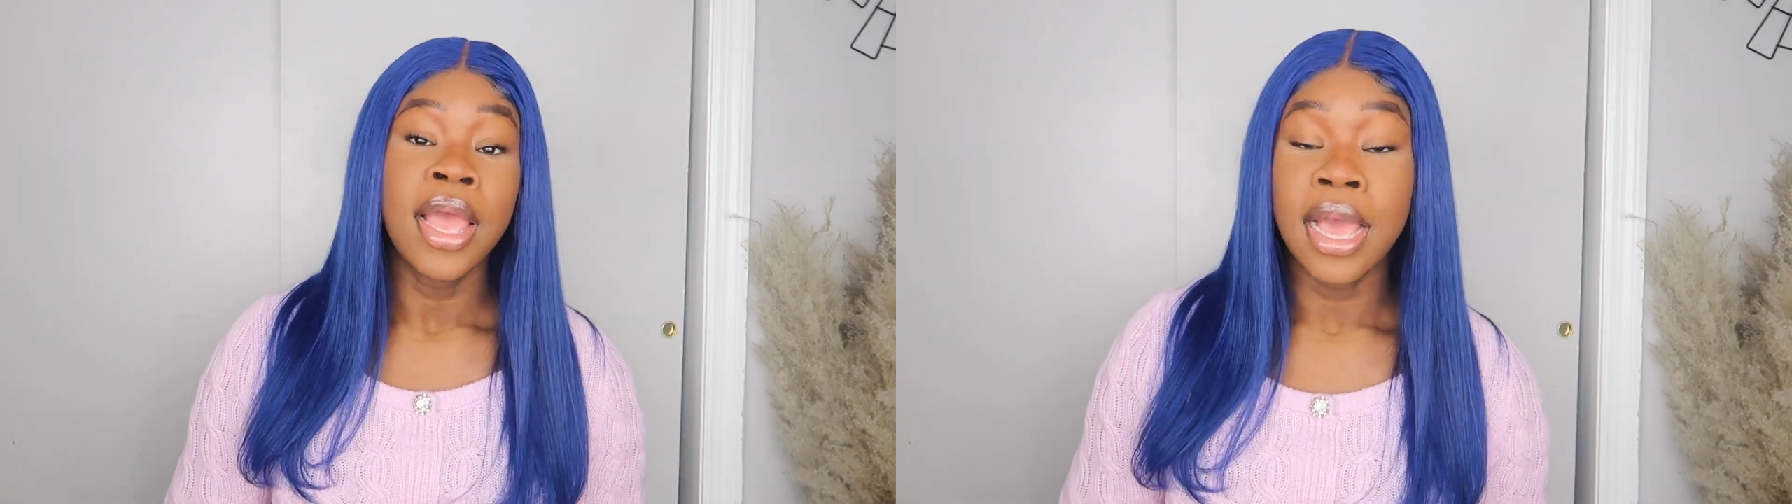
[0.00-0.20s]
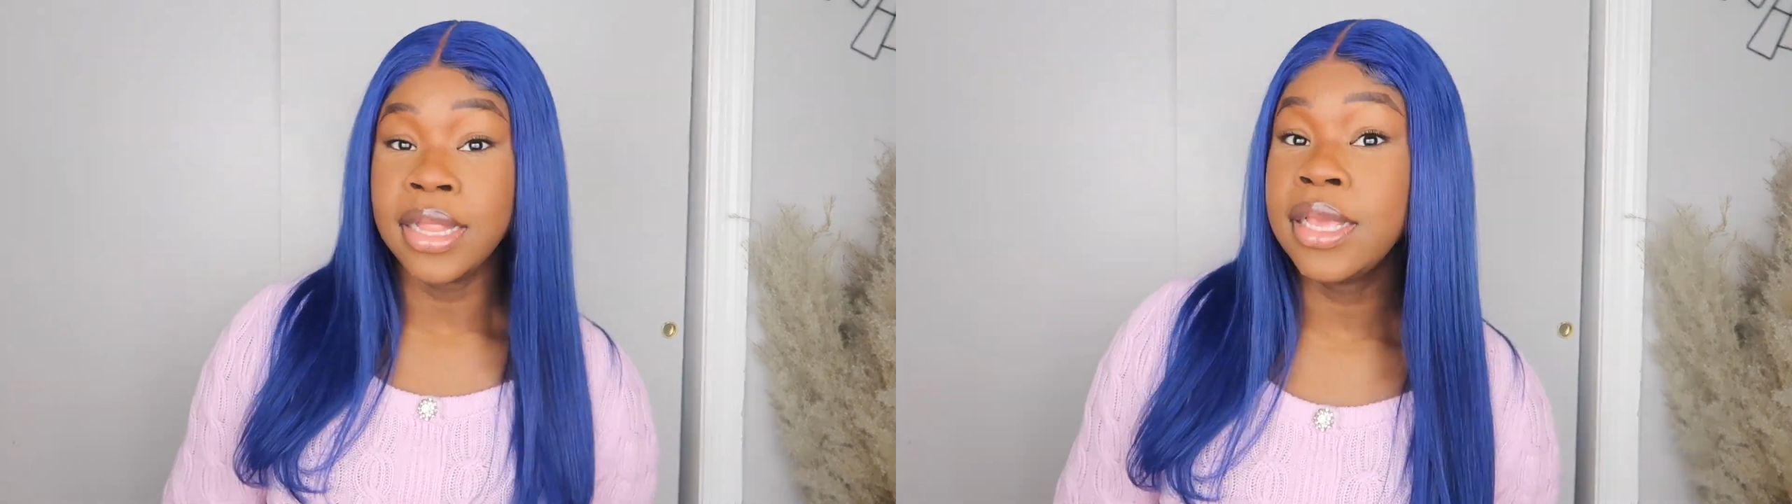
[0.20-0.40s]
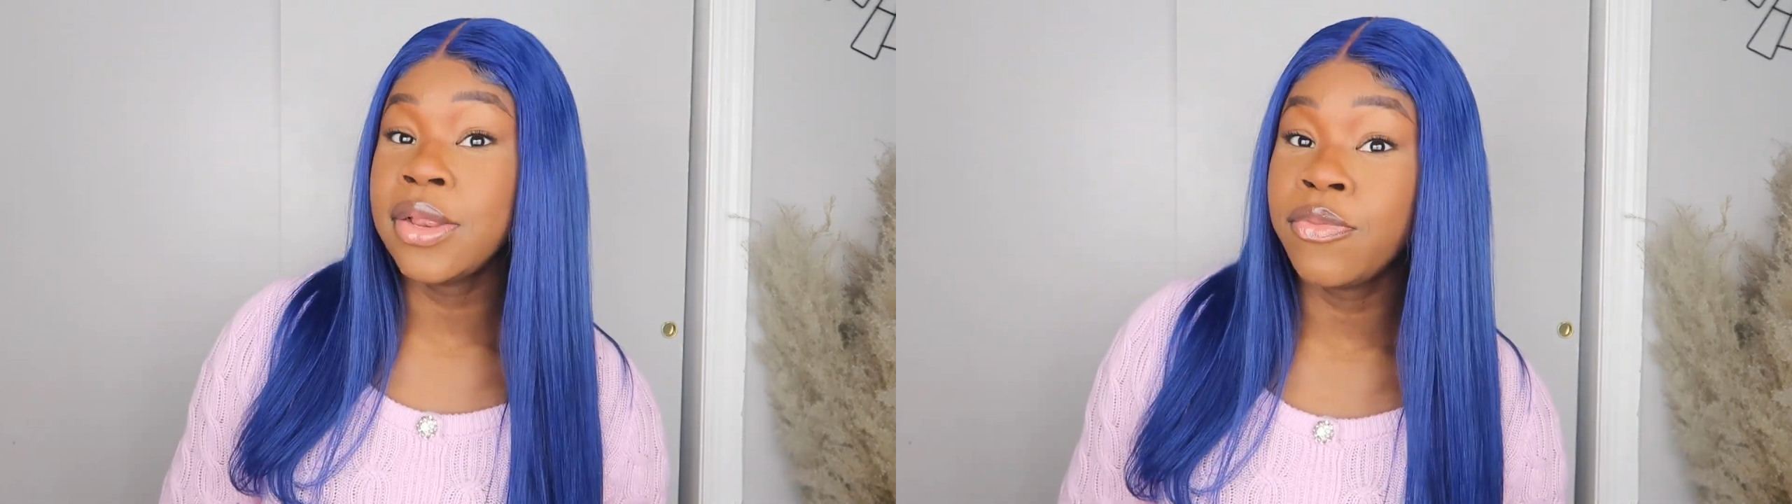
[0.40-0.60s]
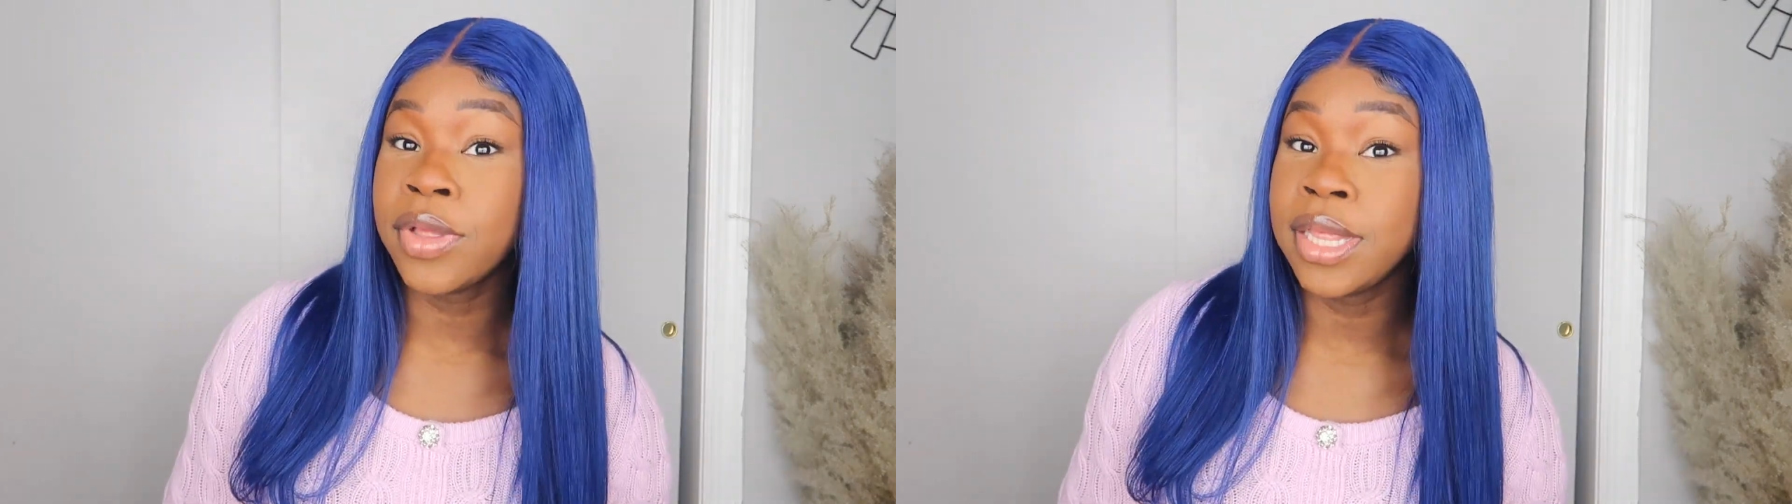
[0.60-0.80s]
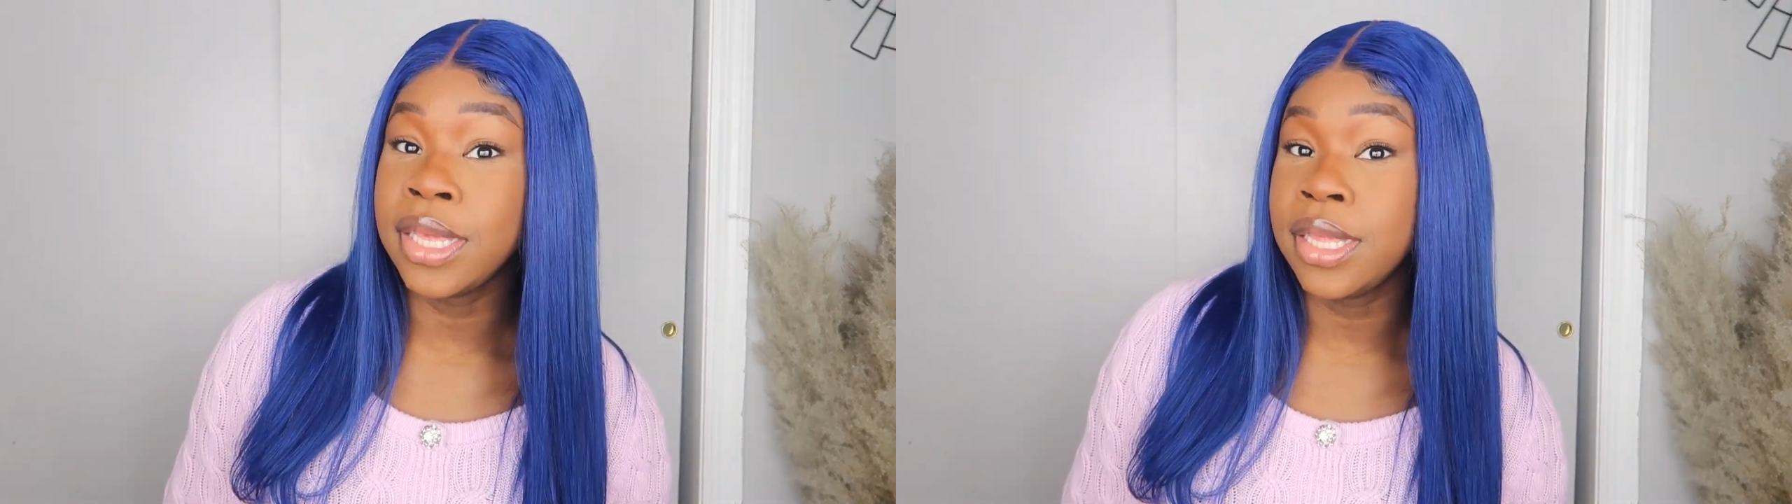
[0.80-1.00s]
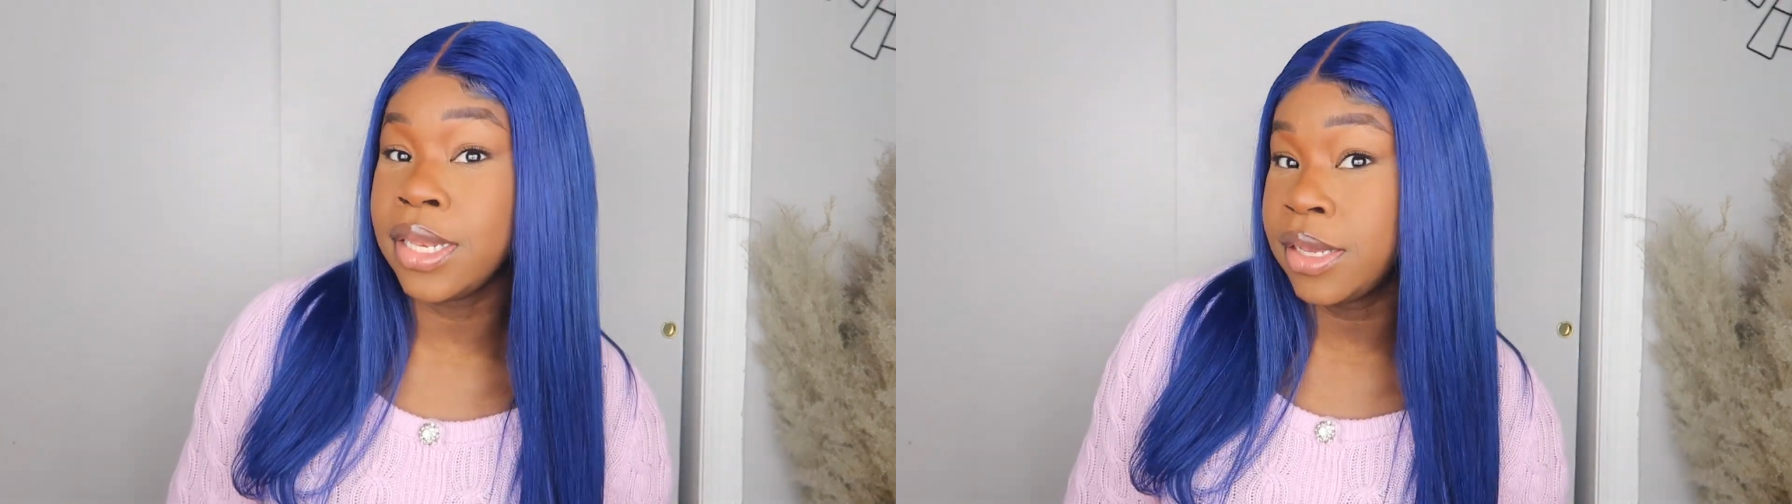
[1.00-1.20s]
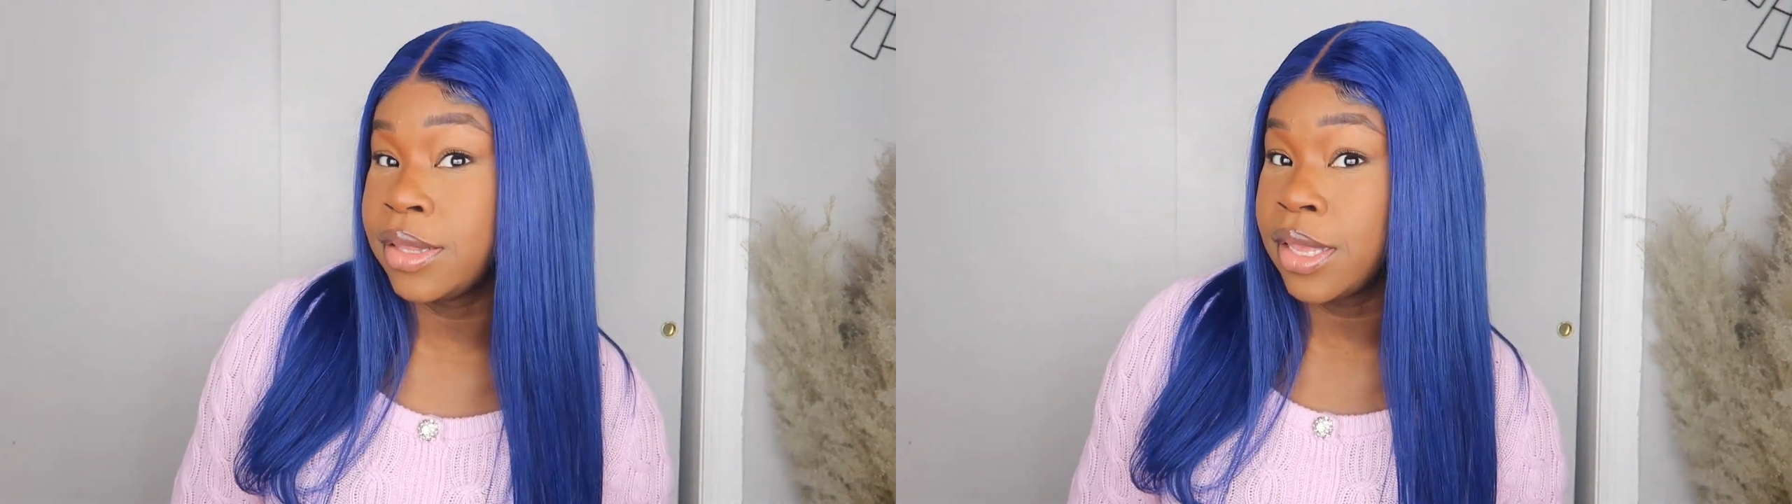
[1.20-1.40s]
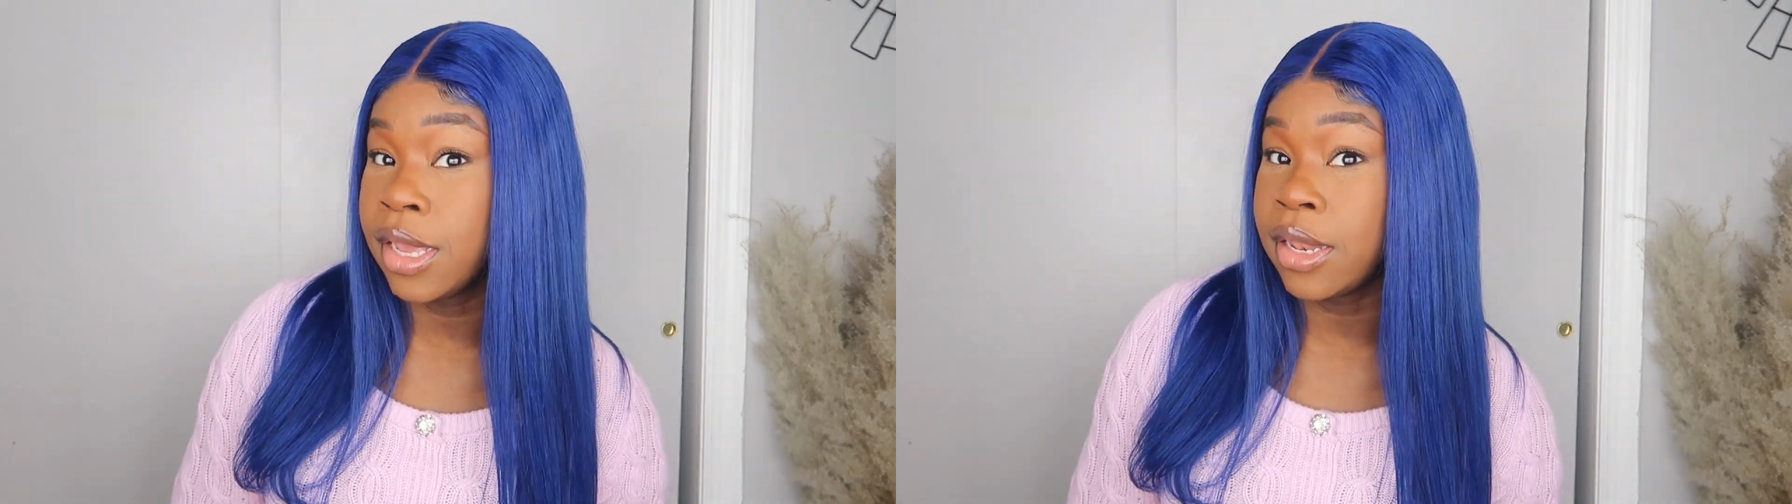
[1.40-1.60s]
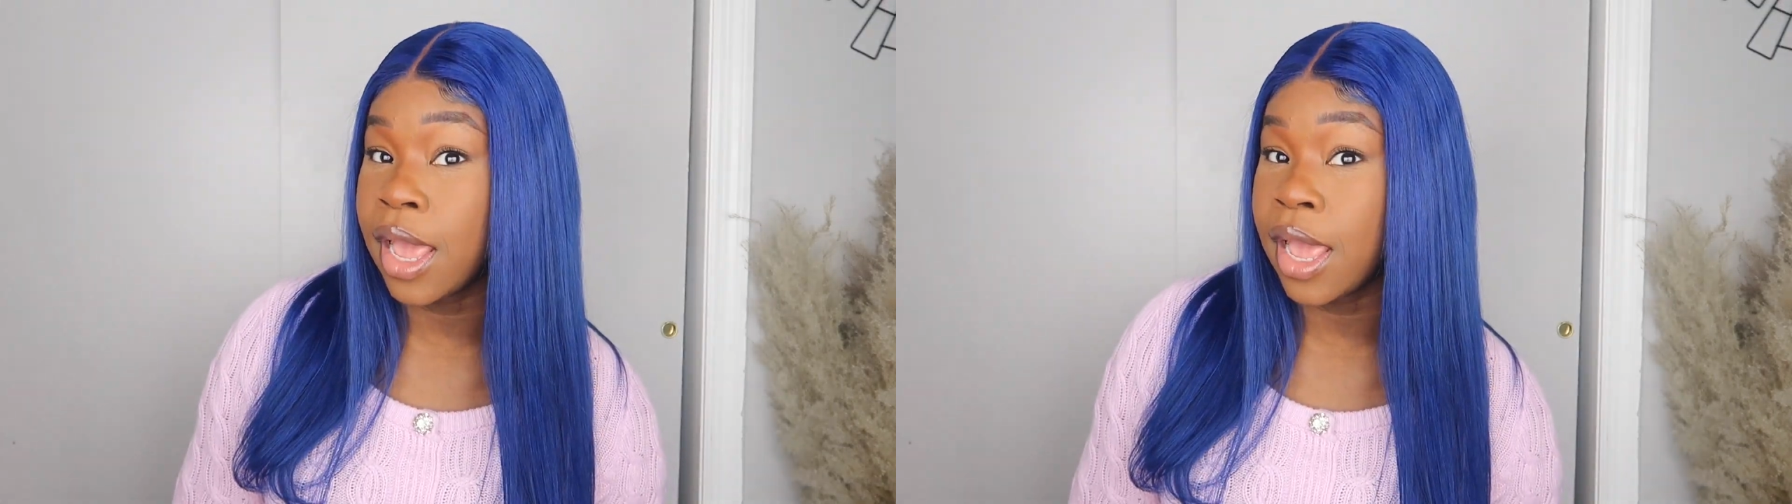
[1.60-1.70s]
it really looks good.